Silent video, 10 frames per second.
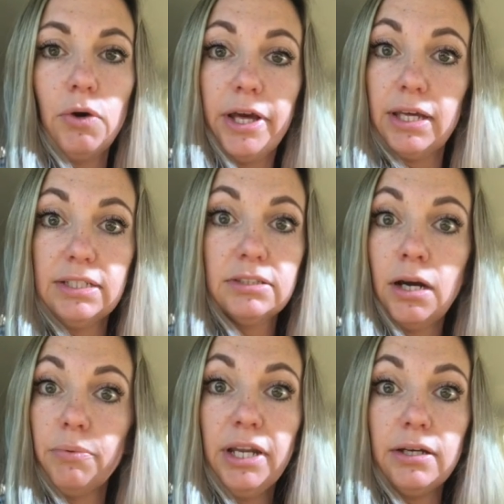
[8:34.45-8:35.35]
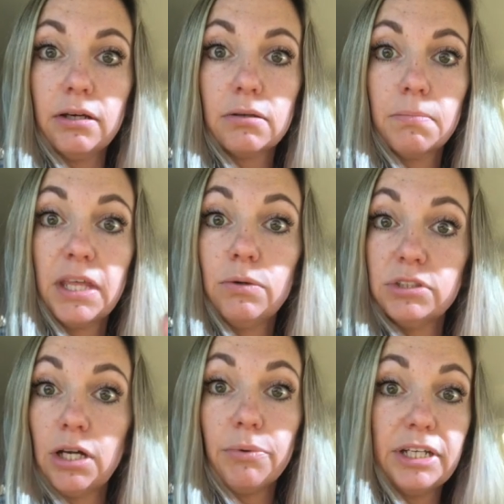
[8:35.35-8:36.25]
Like, he's not ready. He was
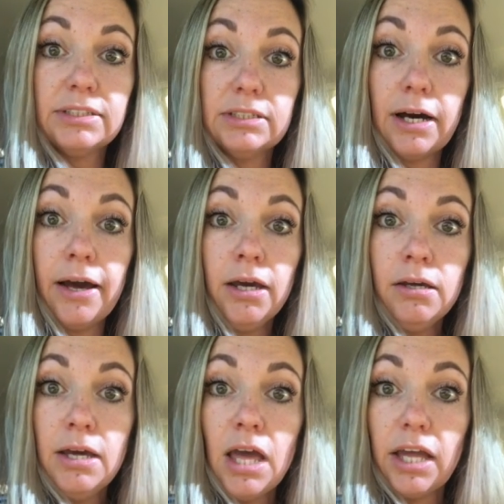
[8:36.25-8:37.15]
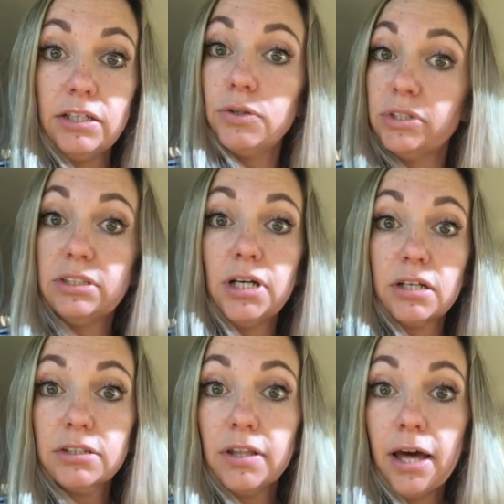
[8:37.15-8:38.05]
not ready to die, and he told his
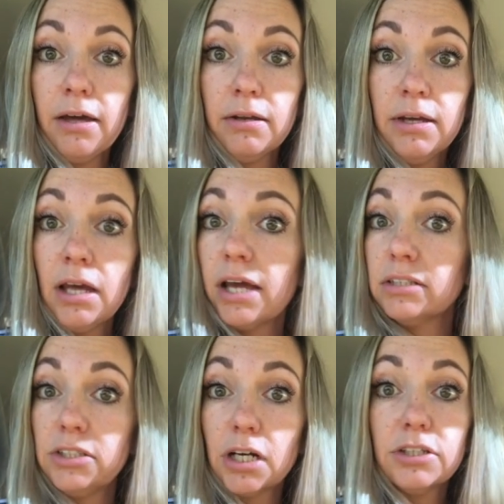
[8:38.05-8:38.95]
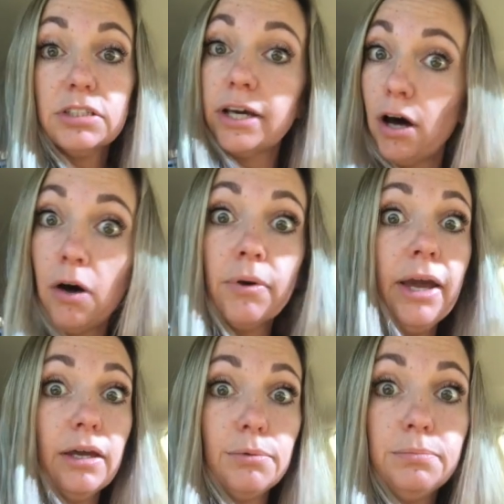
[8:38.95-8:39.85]
doctor that, and his doctor's like, all
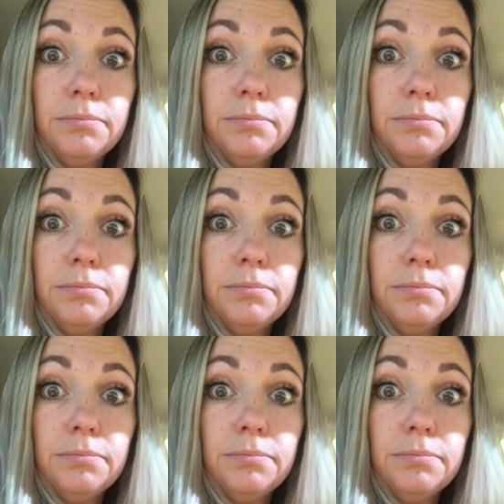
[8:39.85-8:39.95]
right.